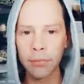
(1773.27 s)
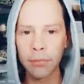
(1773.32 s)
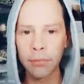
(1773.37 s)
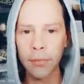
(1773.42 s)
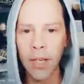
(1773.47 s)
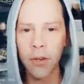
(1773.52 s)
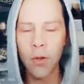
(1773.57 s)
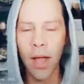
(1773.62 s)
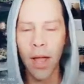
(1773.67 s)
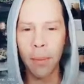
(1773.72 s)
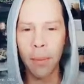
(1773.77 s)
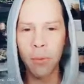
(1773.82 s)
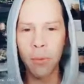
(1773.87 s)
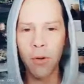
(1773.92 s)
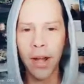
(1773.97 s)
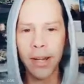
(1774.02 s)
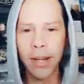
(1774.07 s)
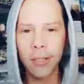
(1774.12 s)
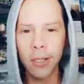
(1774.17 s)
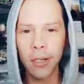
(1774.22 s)
And you
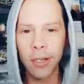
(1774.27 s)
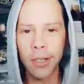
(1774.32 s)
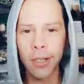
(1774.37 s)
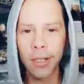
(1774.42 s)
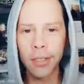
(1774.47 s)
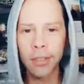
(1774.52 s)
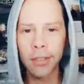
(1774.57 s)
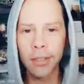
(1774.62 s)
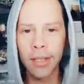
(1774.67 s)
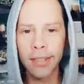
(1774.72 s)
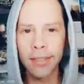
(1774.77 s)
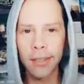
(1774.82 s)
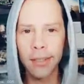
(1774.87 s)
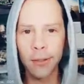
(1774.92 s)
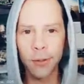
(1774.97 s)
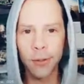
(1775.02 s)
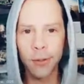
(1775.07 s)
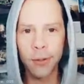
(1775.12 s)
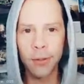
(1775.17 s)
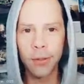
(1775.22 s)
upgrade sharks. That
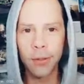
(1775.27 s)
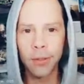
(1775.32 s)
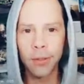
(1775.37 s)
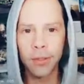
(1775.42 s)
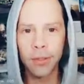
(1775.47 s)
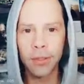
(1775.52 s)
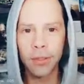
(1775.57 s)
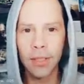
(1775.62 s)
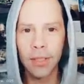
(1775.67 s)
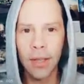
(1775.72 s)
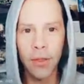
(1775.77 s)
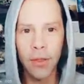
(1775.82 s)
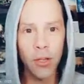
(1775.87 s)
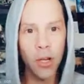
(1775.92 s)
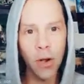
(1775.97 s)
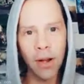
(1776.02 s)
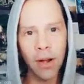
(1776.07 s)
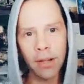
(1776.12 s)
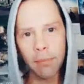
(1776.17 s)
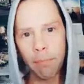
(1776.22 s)
sounds cool. And then you
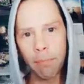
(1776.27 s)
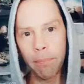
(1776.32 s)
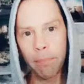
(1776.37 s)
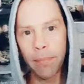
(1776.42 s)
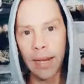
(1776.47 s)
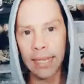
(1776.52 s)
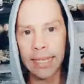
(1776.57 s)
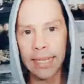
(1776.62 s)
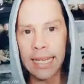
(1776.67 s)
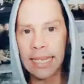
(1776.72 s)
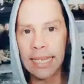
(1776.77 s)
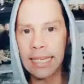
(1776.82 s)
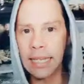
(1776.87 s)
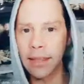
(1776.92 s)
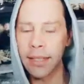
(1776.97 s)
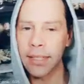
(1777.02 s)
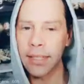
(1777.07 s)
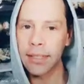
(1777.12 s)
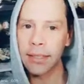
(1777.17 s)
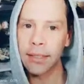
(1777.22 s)
go around like eating
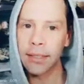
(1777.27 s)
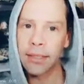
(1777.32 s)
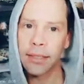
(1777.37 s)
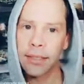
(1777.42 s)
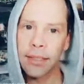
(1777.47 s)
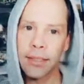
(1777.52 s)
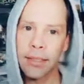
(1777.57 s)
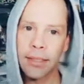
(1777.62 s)
things.